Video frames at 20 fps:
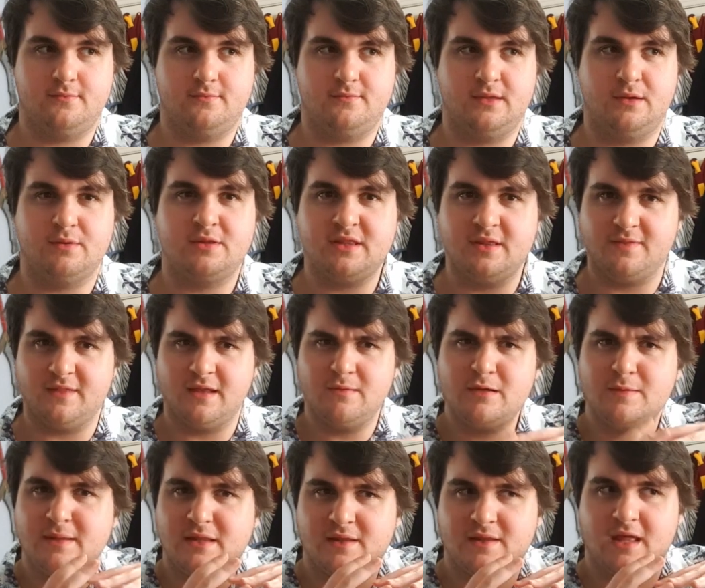there was something
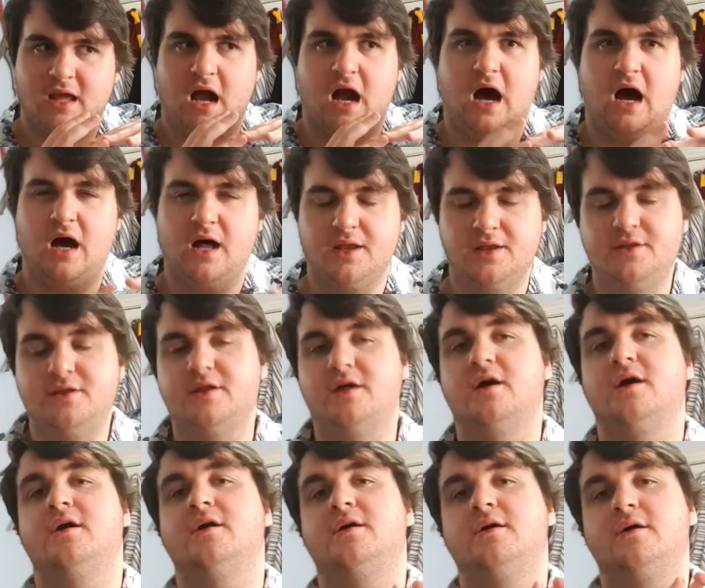to be something
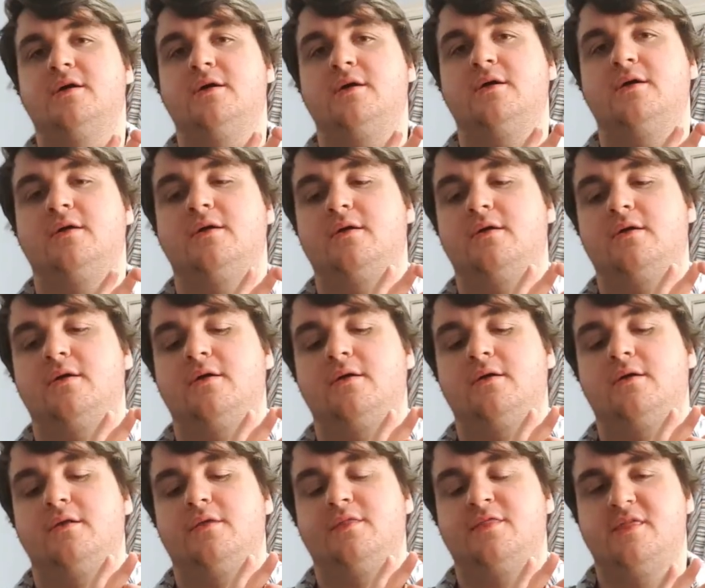under
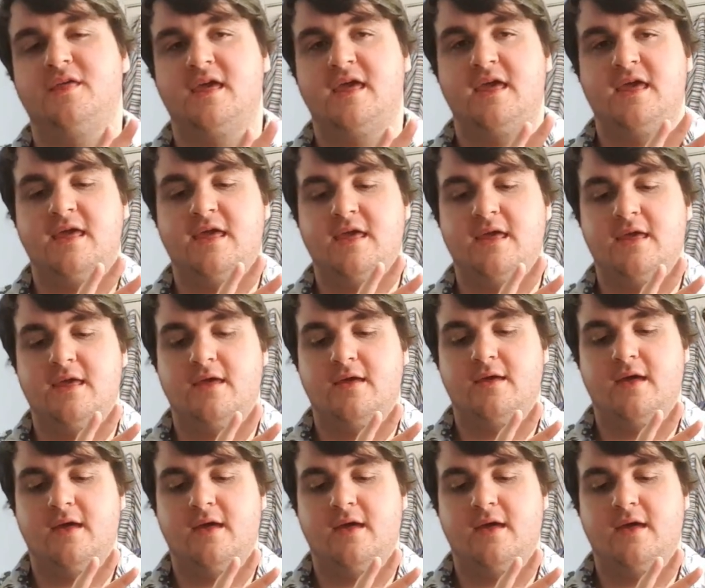the